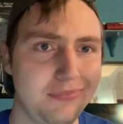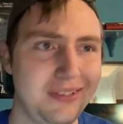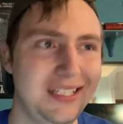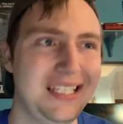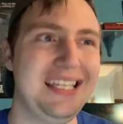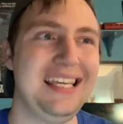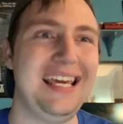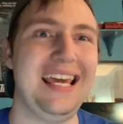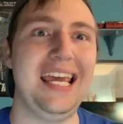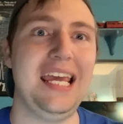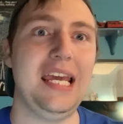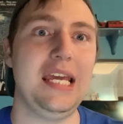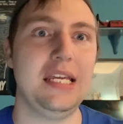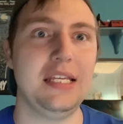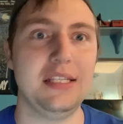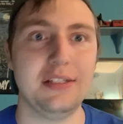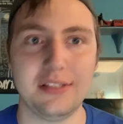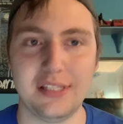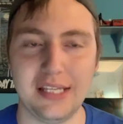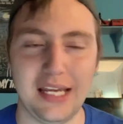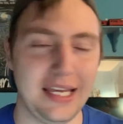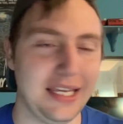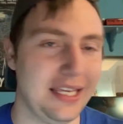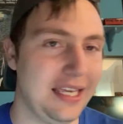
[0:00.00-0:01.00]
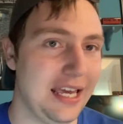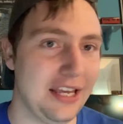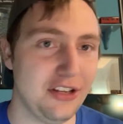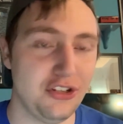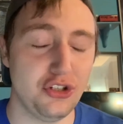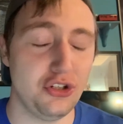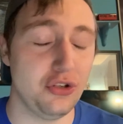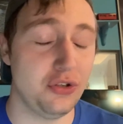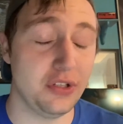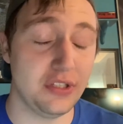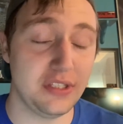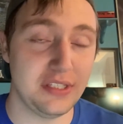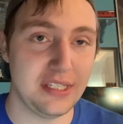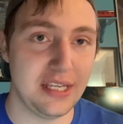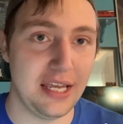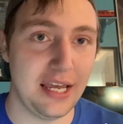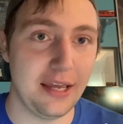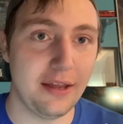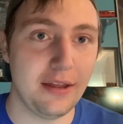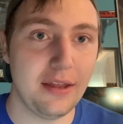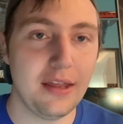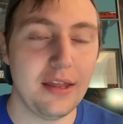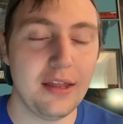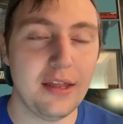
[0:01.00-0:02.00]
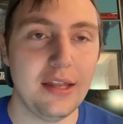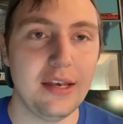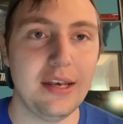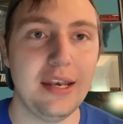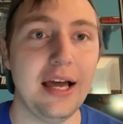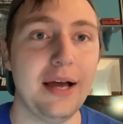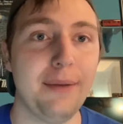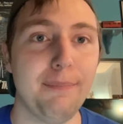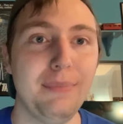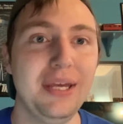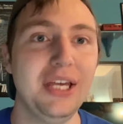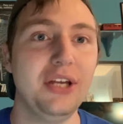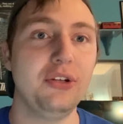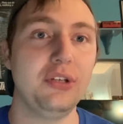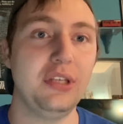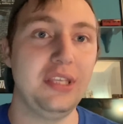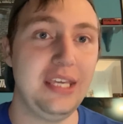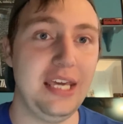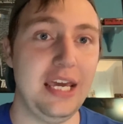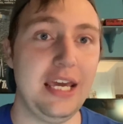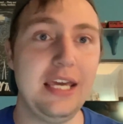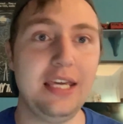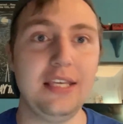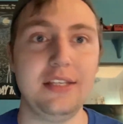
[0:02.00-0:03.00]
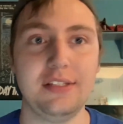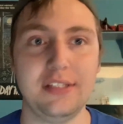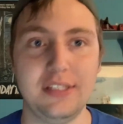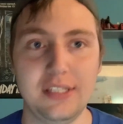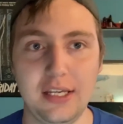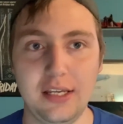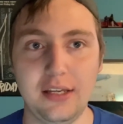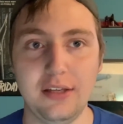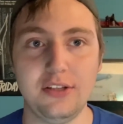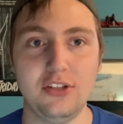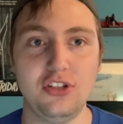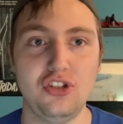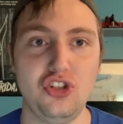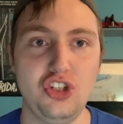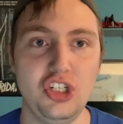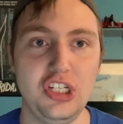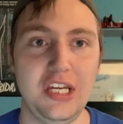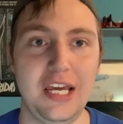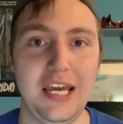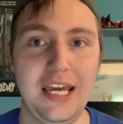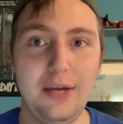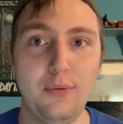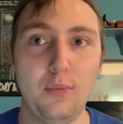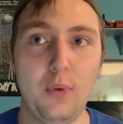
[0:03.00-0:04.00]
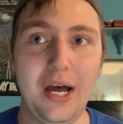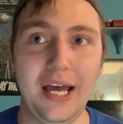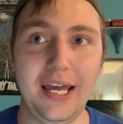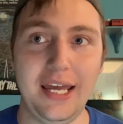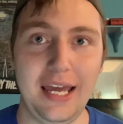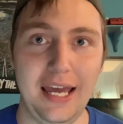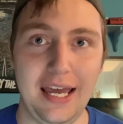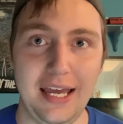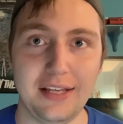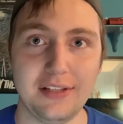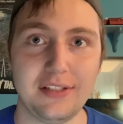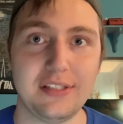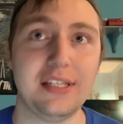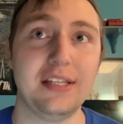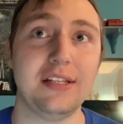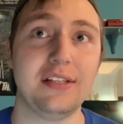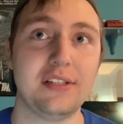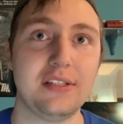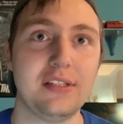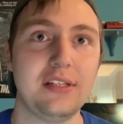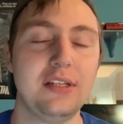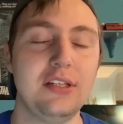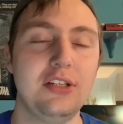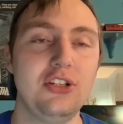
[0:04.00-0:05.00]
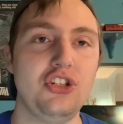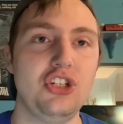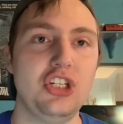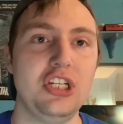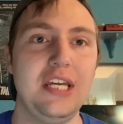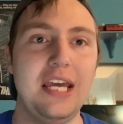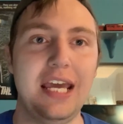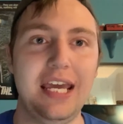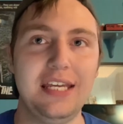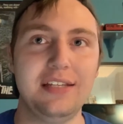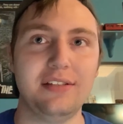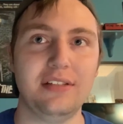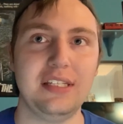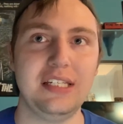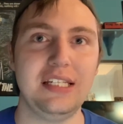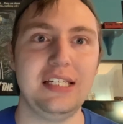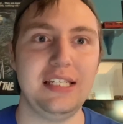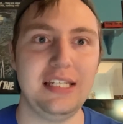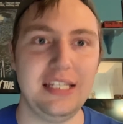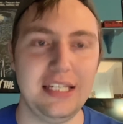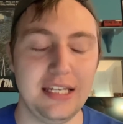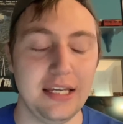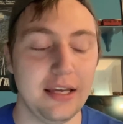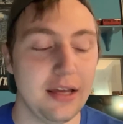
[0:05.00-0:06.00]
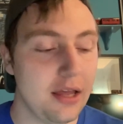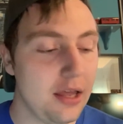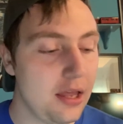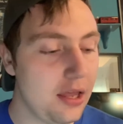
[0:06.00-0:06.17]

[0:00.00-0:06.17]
gaze, I guess you could say. Not male gaze, GAYS, it's GAZE.